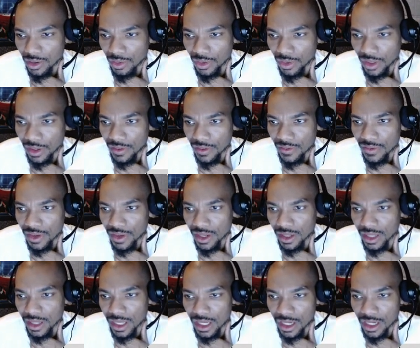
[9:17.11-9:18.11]
give me
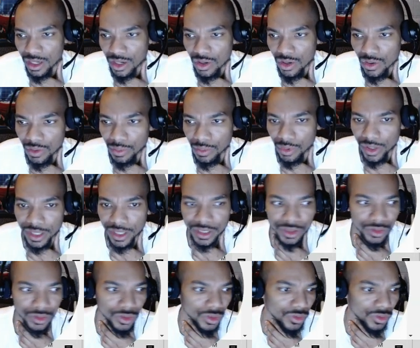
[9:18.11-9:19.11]
the new
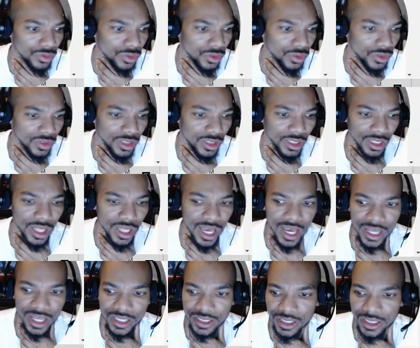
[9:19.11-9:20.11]
appraisals for the
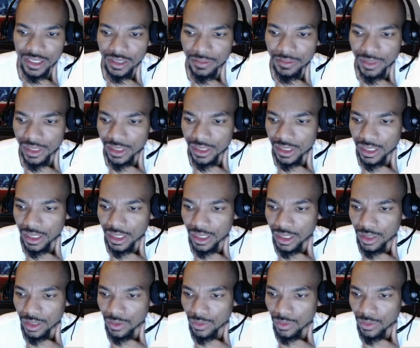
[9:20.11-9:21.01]
last, let me see,